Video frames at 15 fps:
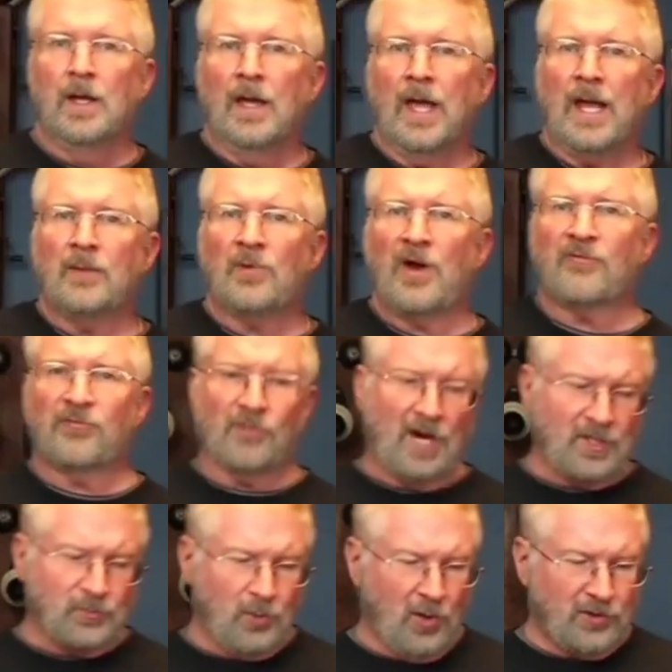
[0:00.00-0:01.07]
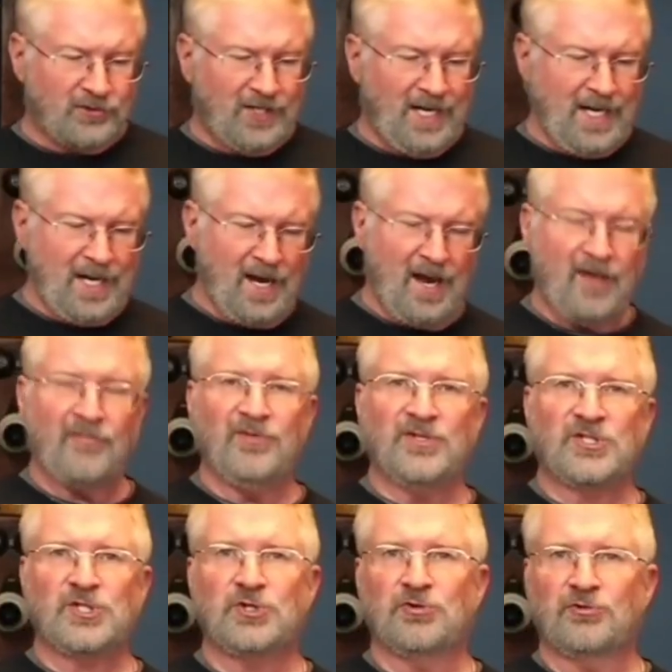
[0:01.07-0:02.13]
Hey, Brian from Garage Wall. Today I have
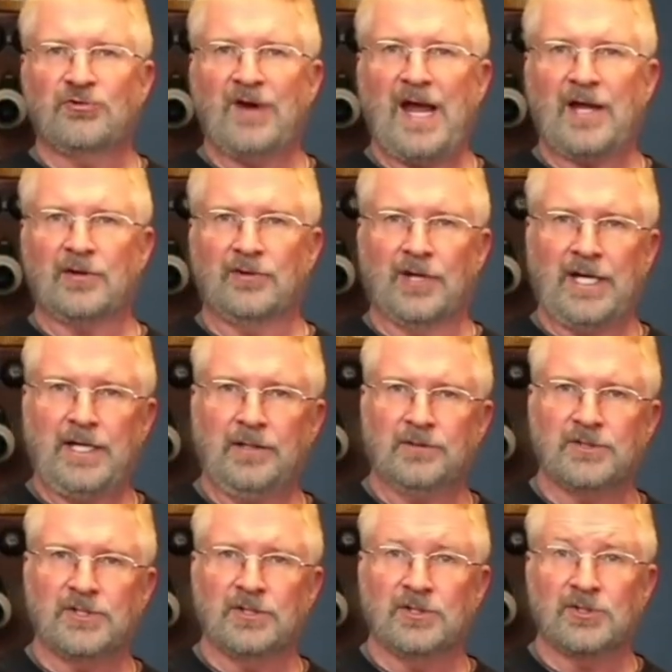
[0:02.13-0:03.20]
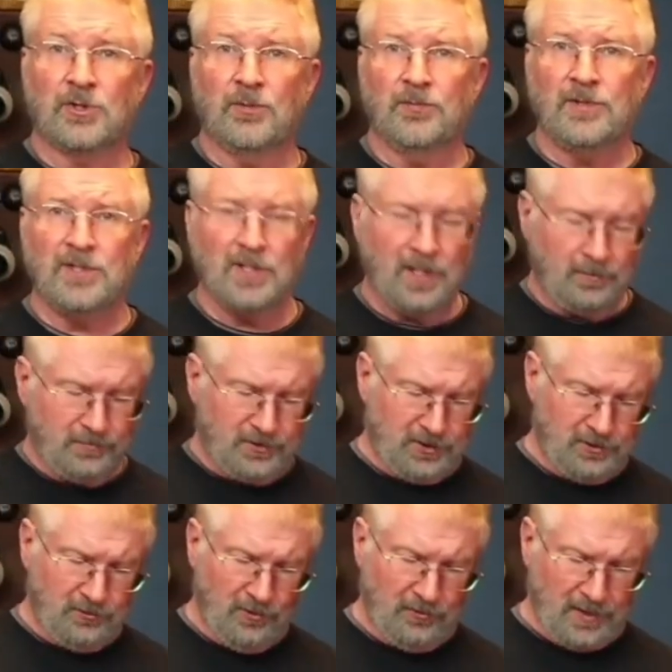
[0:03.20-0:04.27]
this track light, so let's open it up, see
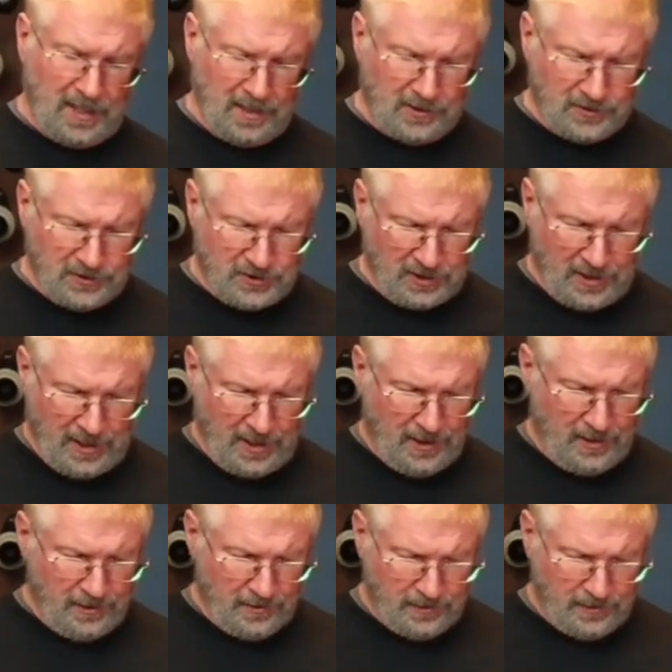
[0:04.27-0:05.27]
what we get inside.